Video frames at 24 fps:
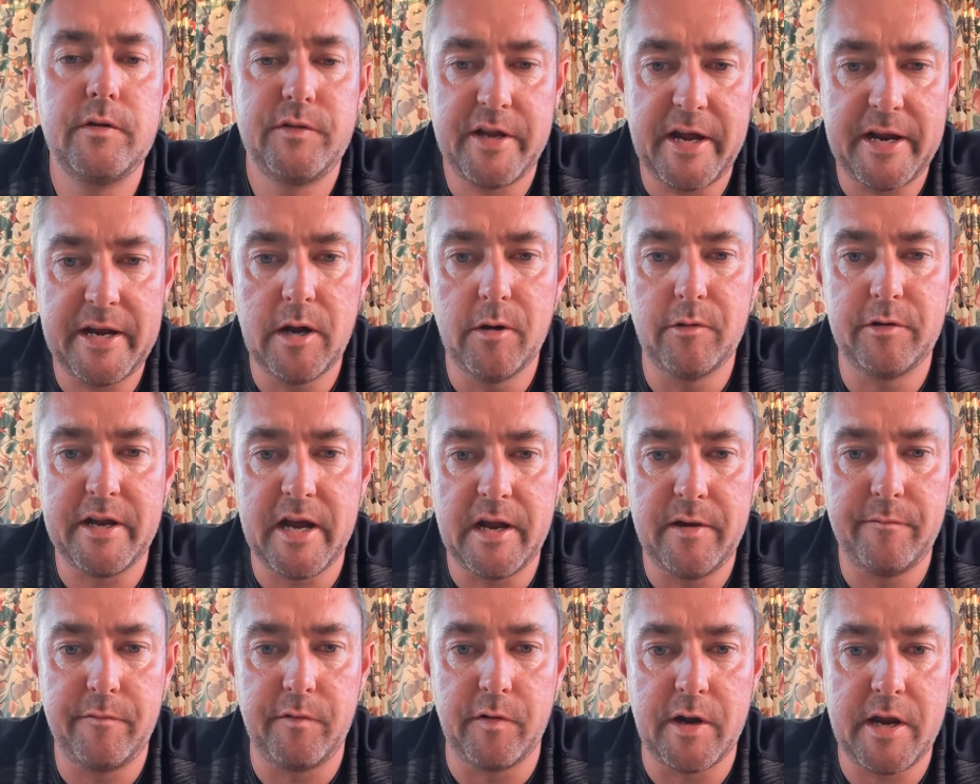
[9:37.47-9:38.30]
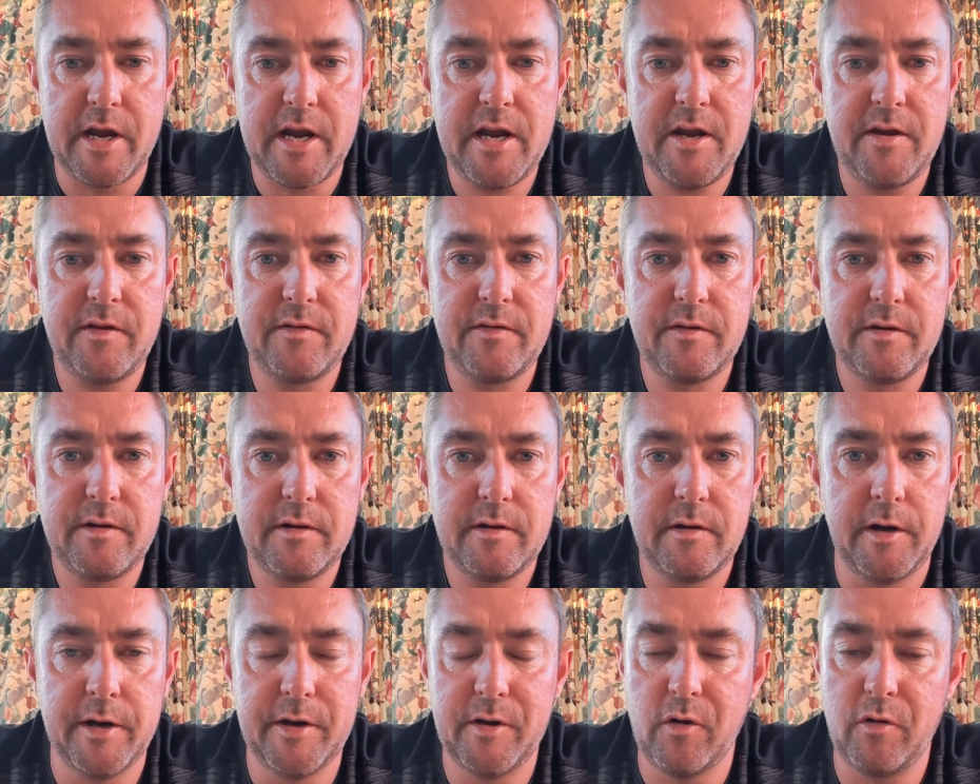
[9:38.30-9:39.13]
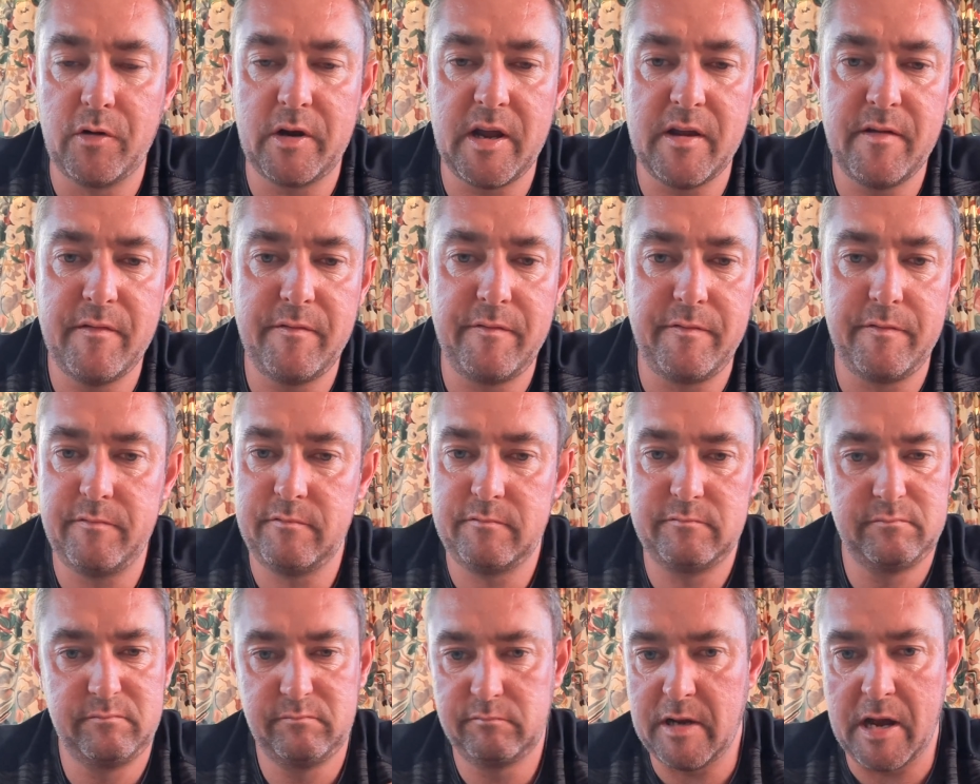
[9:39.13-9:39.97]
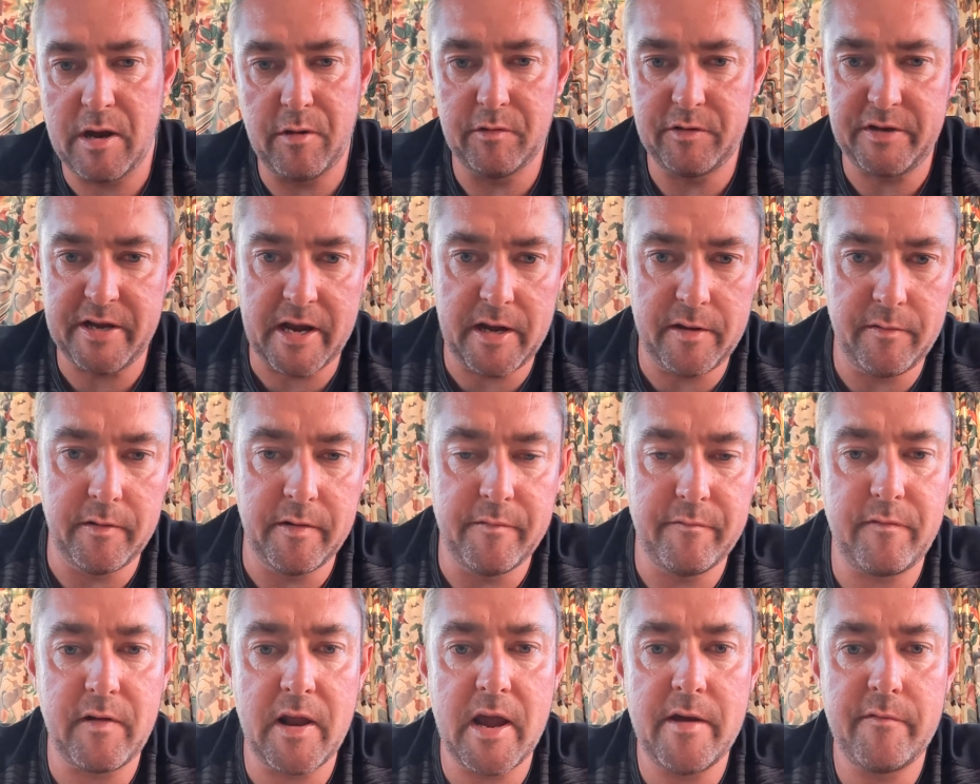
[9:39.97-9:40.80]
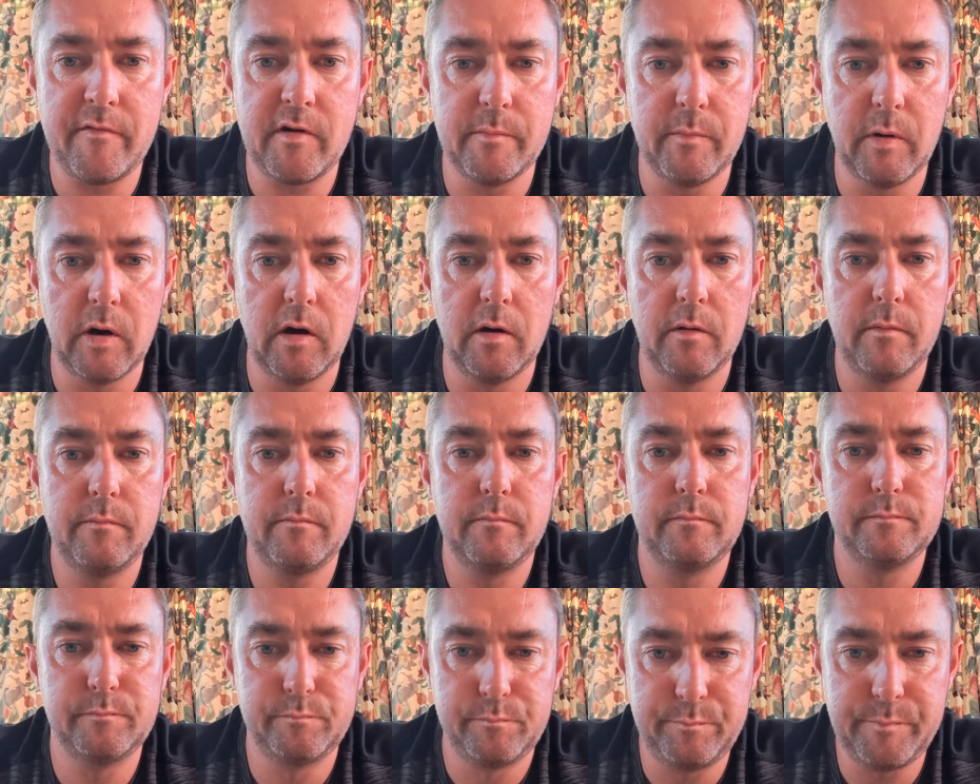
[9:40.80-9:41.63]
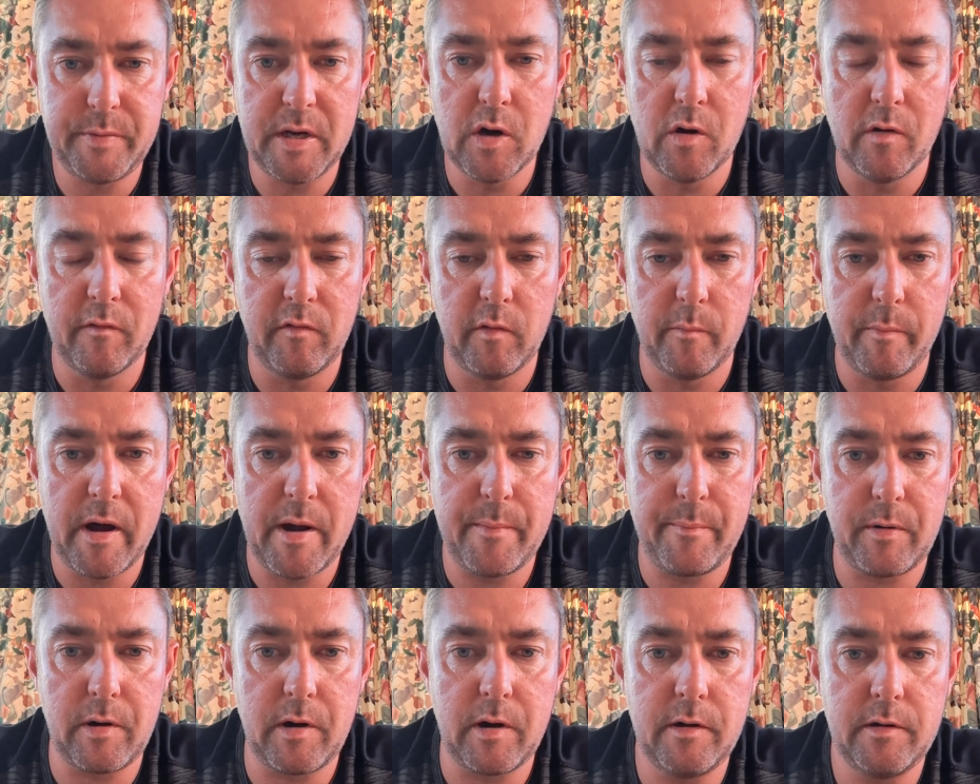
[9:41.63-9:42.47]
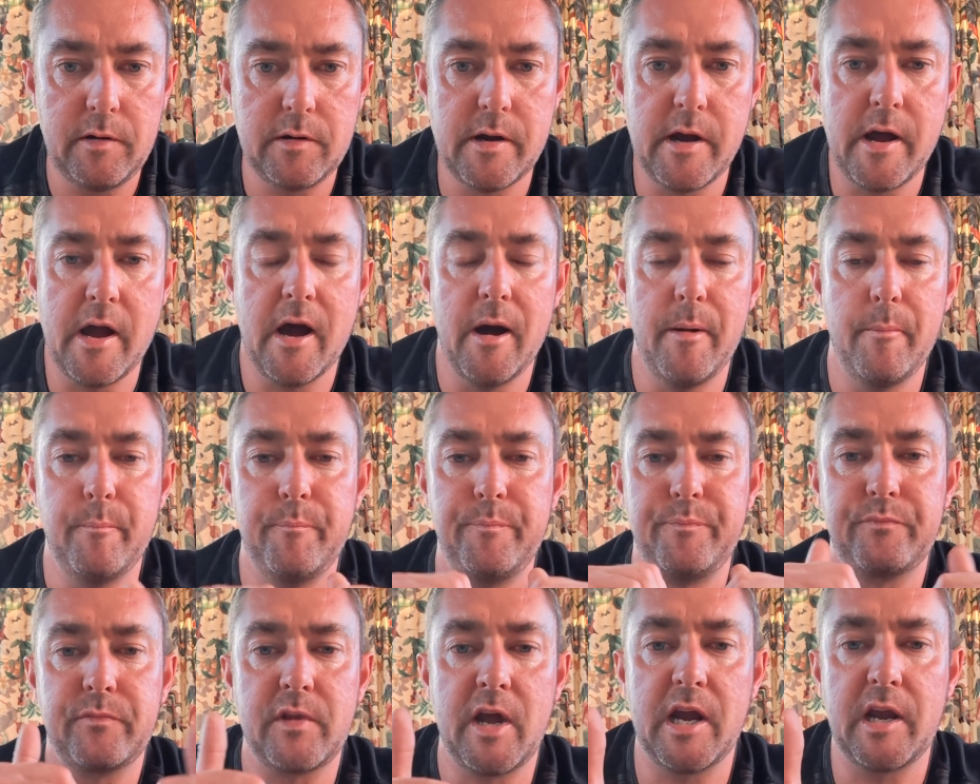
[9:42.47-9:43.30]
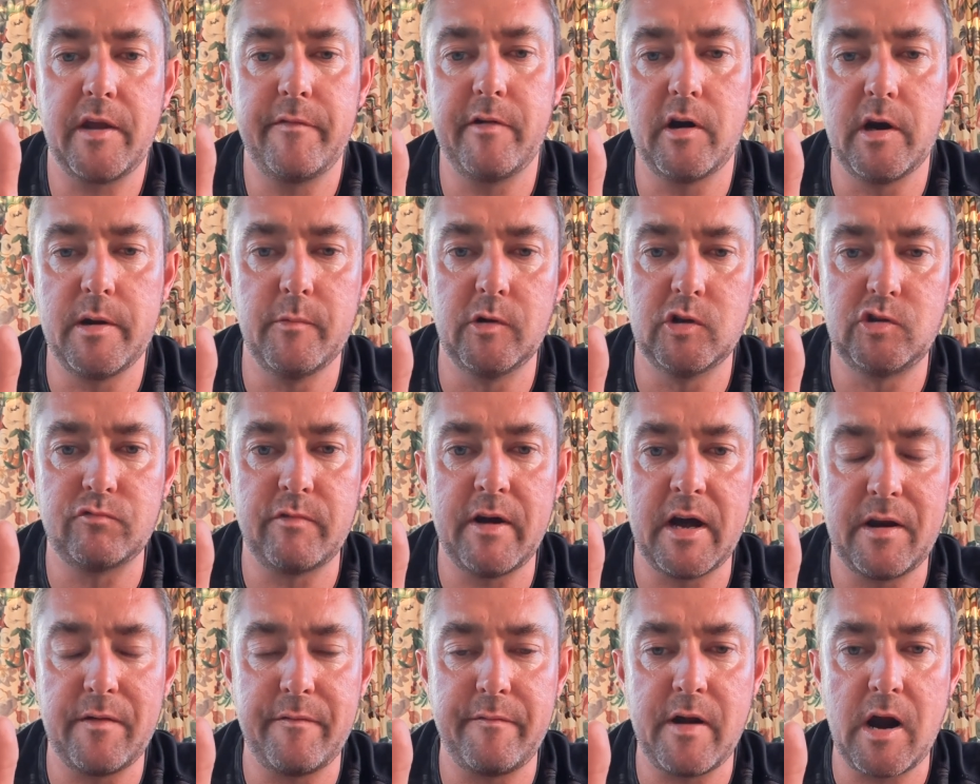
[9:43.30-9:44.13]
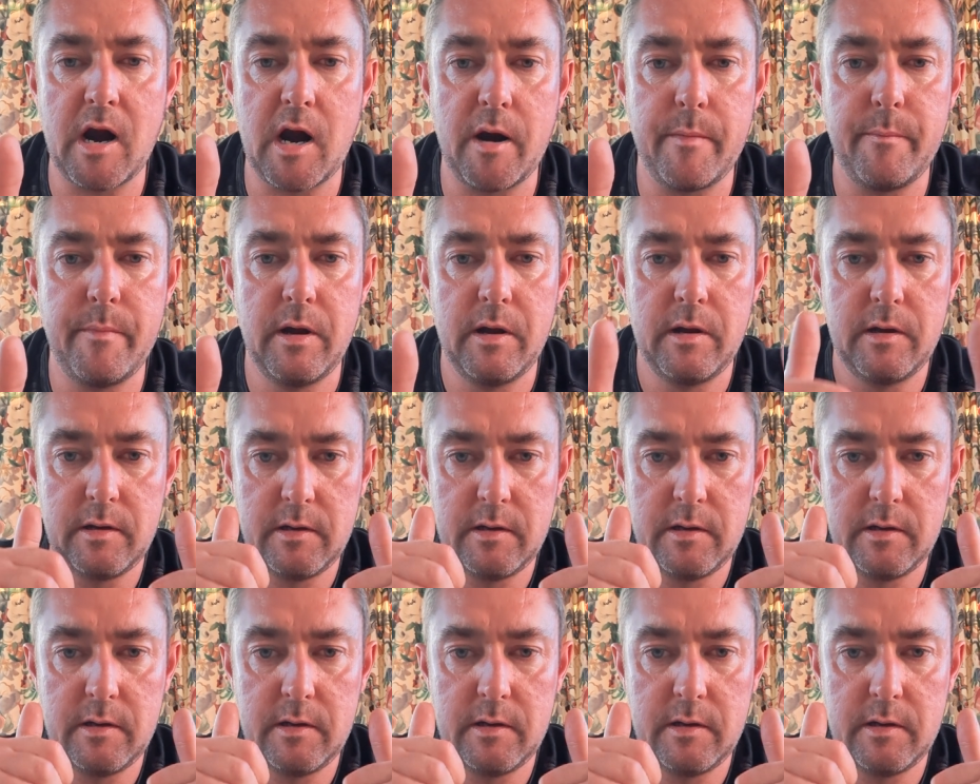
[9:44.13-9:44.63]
out of 10 for heat. I don't give out of 10 in flavour, but beautiful pepper. Thank you very much, RATA Farm.